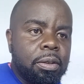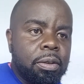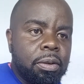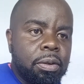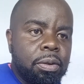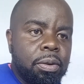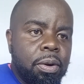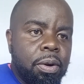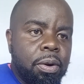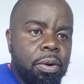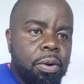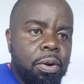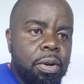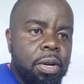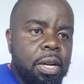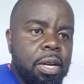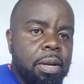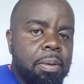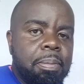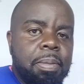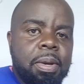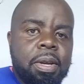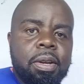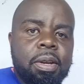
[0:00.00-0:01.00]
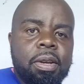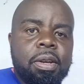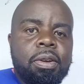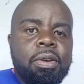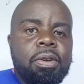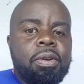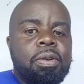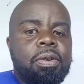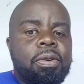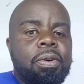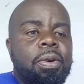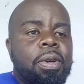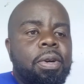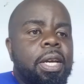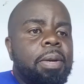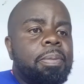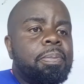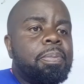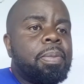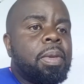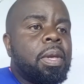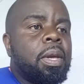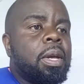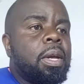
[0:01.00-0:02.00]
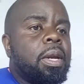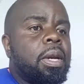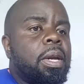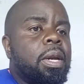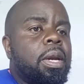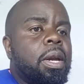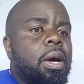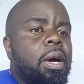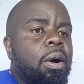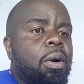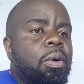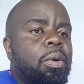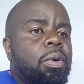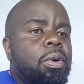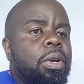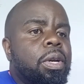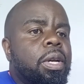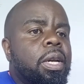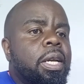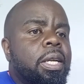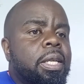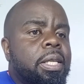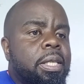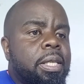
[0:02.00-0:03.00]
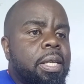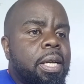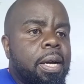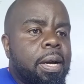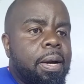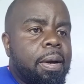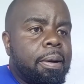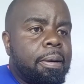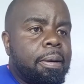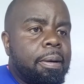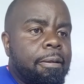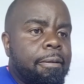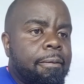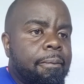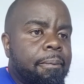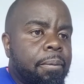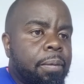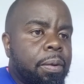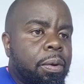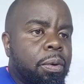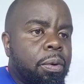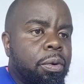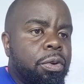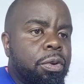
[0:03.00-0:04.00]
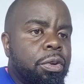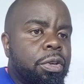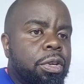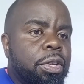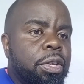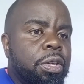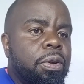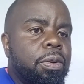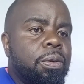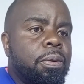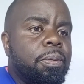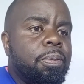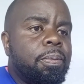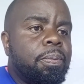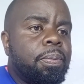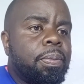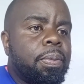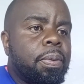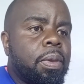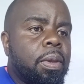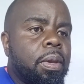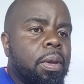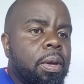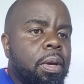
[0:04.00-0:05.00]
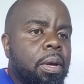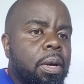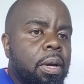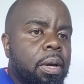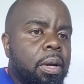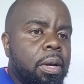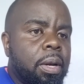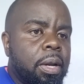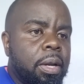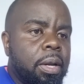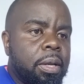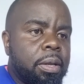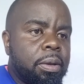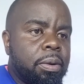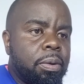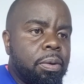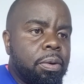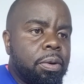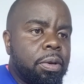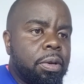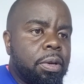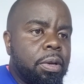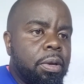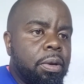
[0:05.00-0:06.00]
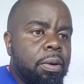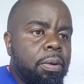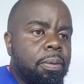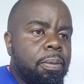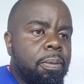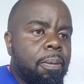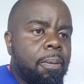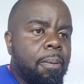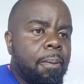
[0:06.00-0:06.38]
You're calling me idiot. Okay. Now let's continue. Let's continue.